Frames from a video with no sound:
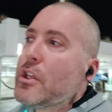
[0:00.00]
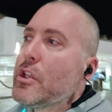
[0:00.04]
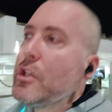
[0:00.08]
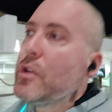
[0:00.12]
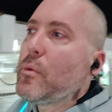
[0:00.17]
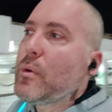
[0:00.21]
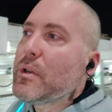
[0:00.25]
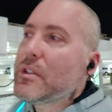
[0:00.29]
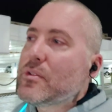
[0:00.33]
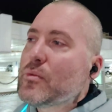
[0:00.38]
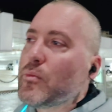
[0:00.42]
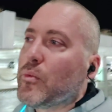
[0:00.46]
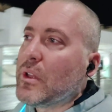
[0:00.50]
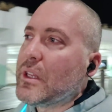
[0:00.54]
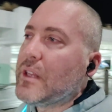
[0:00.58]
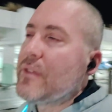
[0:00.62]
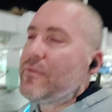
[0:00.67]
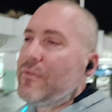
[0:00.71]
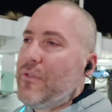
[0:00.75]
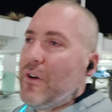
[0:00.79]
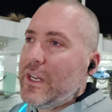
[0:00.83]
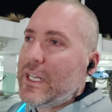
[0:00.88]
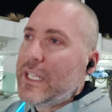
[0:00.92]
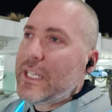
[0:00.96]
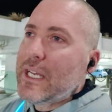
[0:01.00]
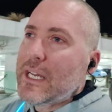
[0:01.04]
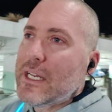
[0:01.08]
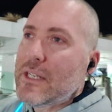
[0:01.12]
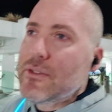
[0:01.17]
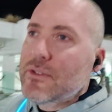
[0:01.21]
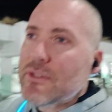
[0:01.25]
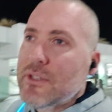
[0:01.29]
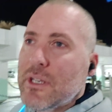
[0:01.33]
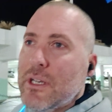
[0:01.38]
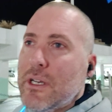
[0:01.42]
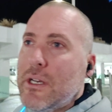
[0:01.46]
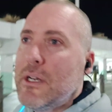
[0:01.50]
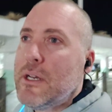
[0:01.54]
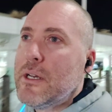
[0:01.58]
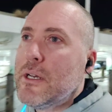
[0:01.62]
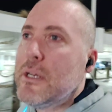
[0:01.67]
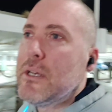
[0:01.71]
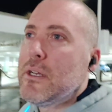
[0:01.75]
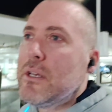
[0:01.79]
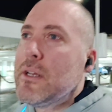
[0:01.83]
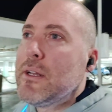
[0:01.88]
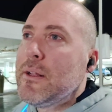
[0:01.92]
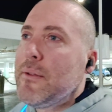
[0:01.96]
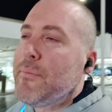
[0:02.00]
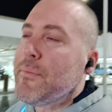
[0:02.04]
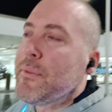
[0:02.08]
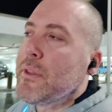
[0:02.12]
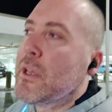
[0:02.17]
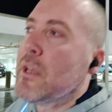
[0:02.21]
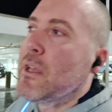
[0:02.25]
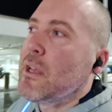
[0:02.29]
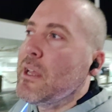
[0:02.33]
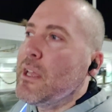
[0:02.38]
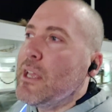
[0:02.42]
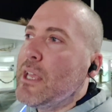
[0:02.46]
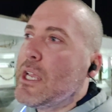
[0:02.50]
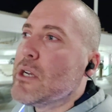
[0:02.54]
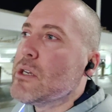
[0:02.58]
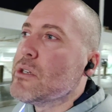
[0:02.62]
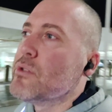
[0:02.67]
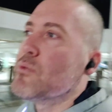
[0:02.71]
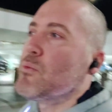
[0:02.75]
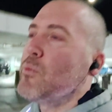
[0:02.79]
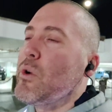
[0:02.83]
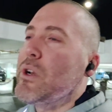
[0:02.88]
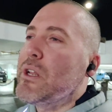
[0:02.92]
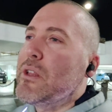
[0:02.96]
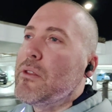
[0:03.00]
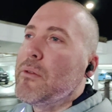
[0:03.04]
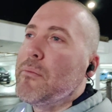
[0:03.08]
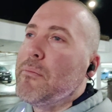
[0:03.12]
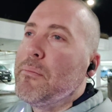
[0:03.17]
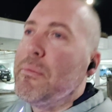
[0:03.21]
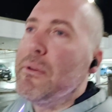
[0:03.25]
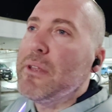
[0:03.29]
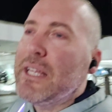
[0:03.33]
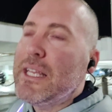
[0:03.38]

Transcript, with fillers: You know what's really funny, guys? Here's one of the